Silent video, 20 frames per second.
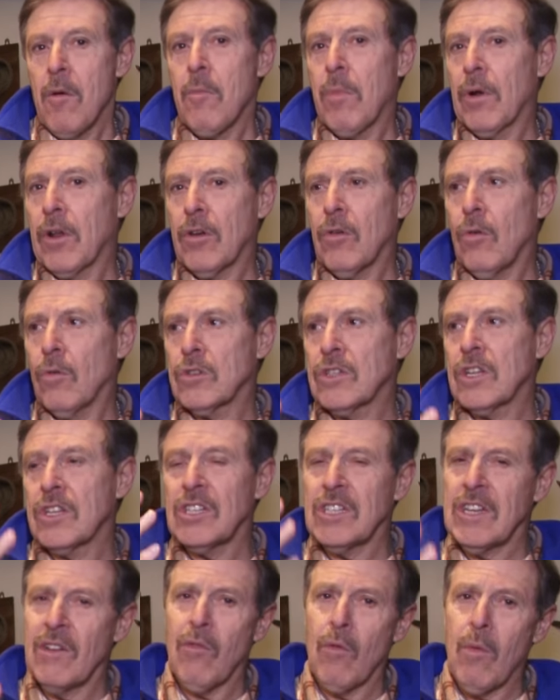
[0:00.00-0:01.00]
but of course, there's
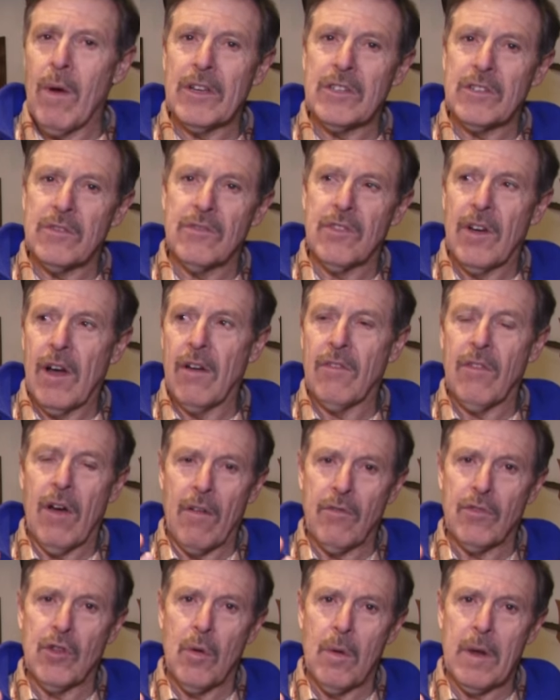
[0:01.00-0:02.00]
several ways of, of,
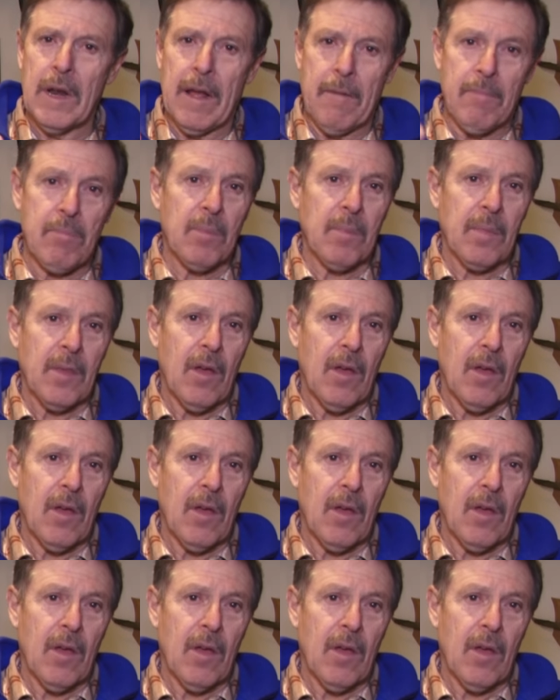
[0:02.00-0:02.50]
of doing it.